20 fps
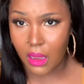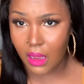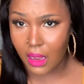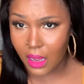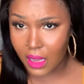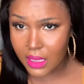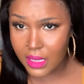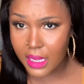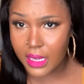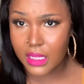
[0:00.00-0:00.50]

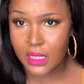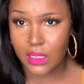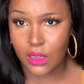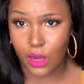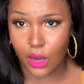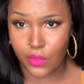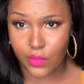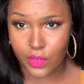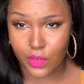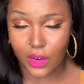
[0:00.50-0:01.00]
I like the
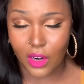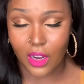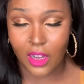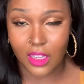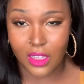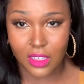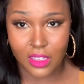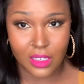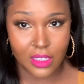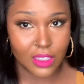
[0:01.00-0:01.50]
overall
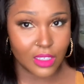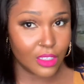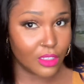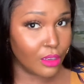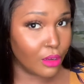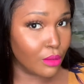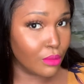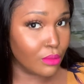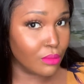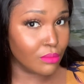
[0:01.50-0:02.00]
look.
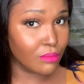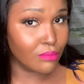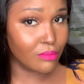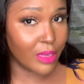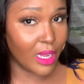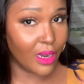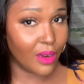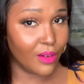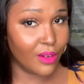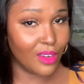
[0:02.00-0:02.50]
So
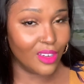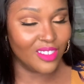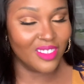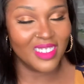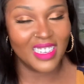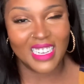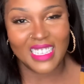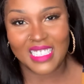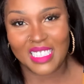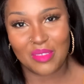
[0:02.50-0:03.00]
I don't know. You
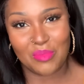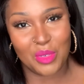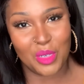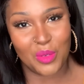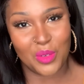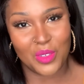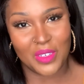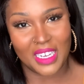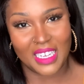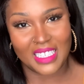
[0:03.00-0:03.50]
guys let me know
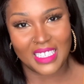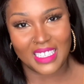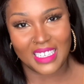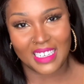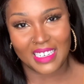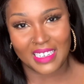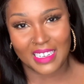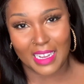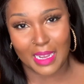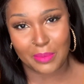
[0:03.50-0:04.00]
what you guys think
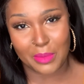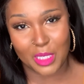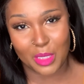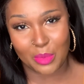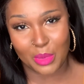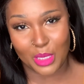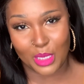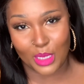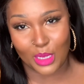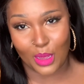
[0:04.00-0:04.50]
in the comments
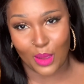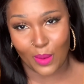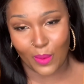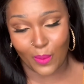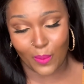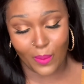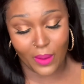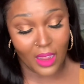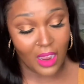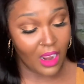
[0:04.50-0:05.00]
below.